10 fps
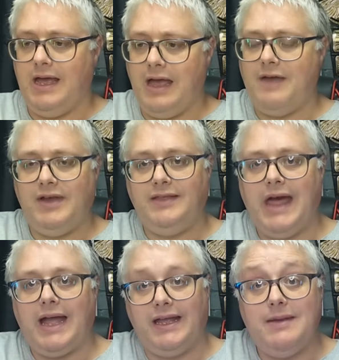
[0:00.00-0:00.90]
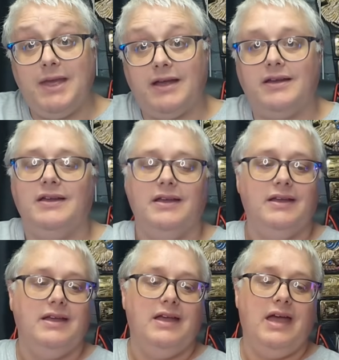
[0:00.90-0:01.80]
having that gimmick,
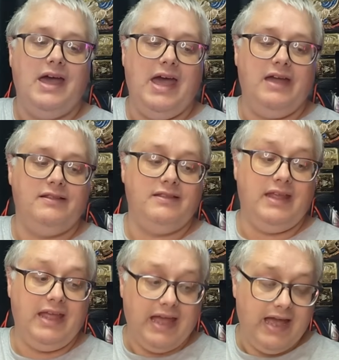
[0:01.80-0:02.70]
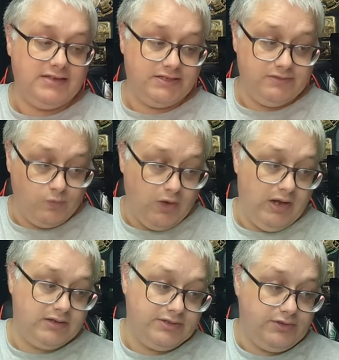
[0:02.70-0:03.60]
and it hasn't
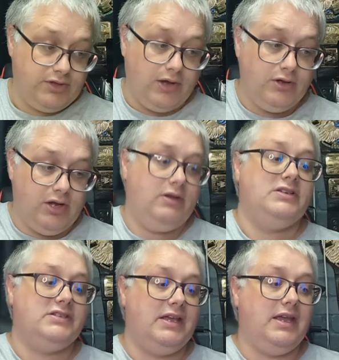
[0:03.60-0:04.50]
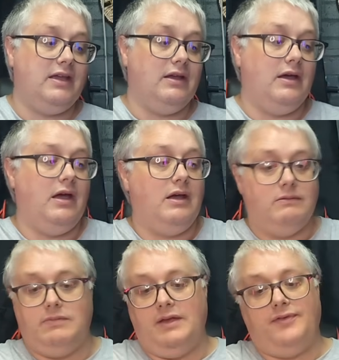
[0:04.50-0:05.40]
worked. Though, Kirsty,
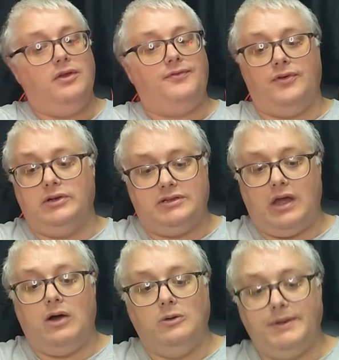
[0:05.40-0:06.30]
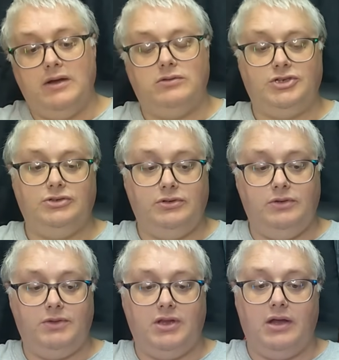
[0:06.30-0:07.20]
if you followed the whole build,
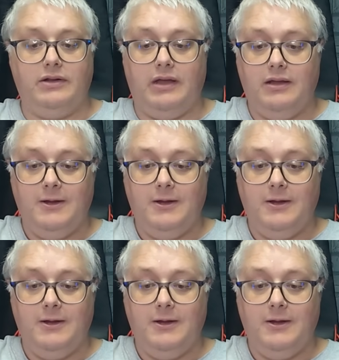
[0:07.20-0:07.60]
you would know that